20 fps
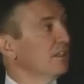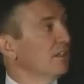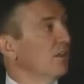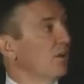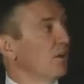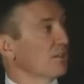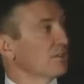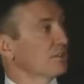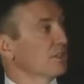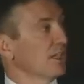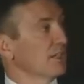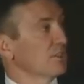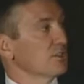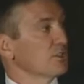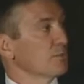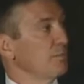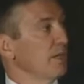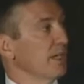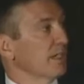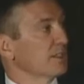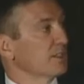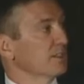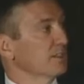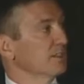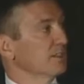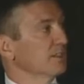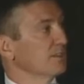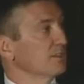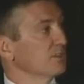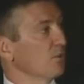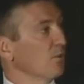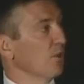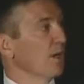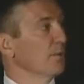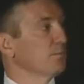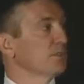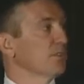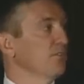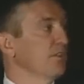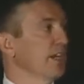On-site inspections or
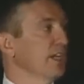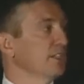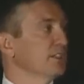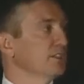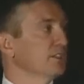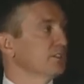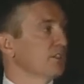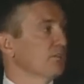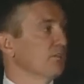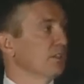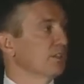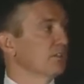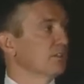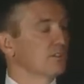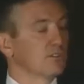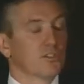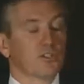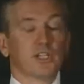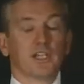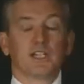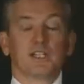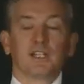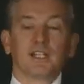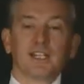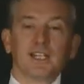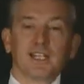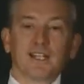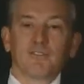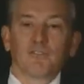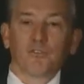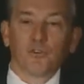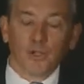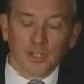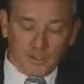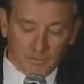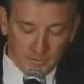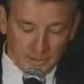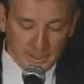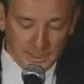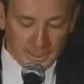observations are routinely and
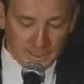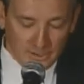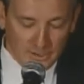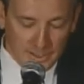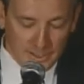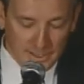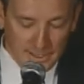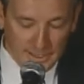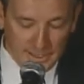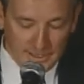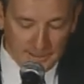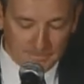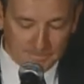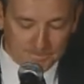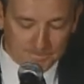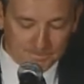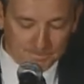frequently carried out.